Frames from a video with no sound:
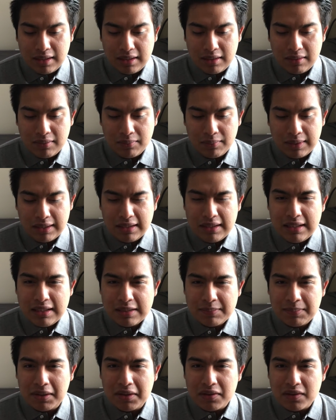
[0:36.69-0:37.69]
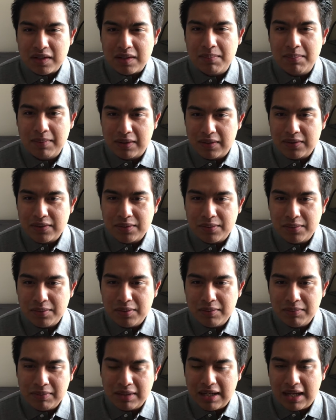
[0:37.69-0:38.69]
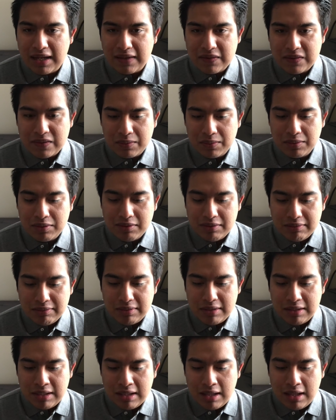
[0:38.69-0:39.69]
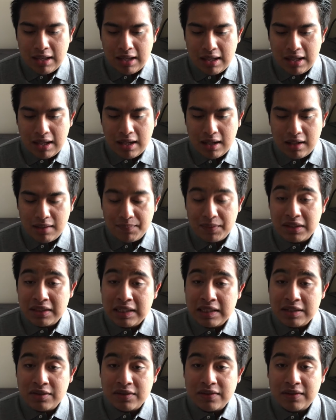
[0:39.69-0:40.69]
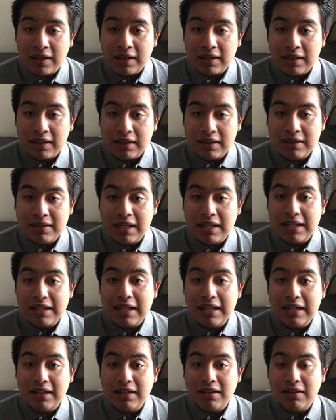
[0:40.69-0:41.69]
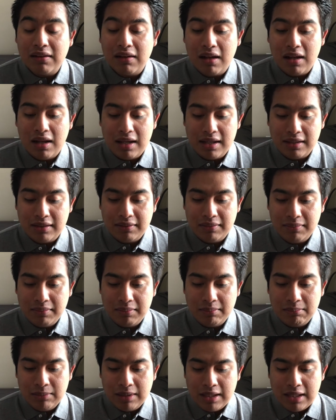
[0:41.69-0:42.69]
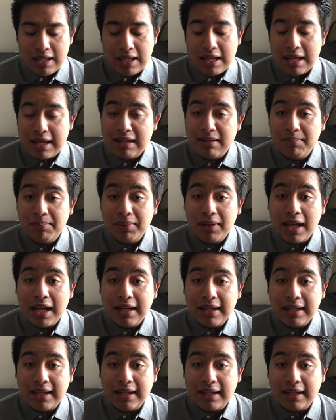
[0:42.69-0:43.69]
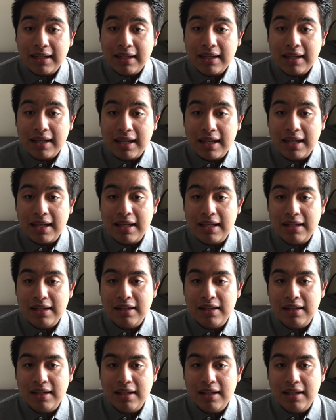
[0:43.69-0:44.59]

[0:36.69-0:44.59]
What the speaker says: Really, especially in middle school and high school. The teachers dedicated a lot and planning and